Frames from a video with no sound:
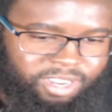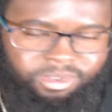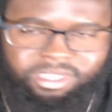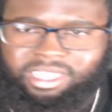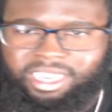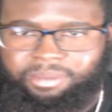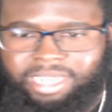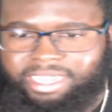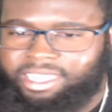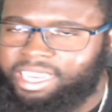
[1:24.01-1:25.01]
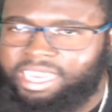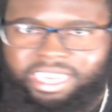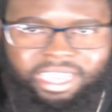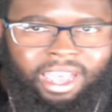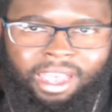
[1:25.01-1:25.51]
It was teams like the
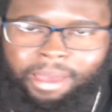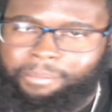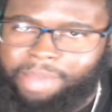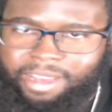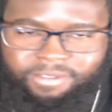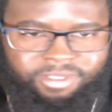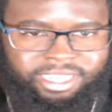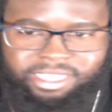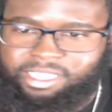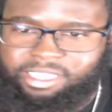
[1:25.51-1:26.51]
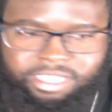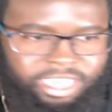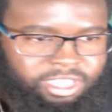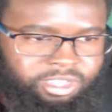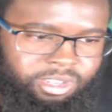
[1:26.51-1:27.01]
Heat, Mavericks,
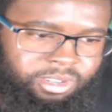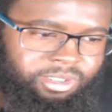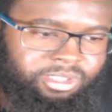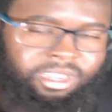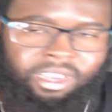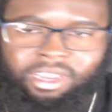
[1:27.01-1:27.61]
Sixers.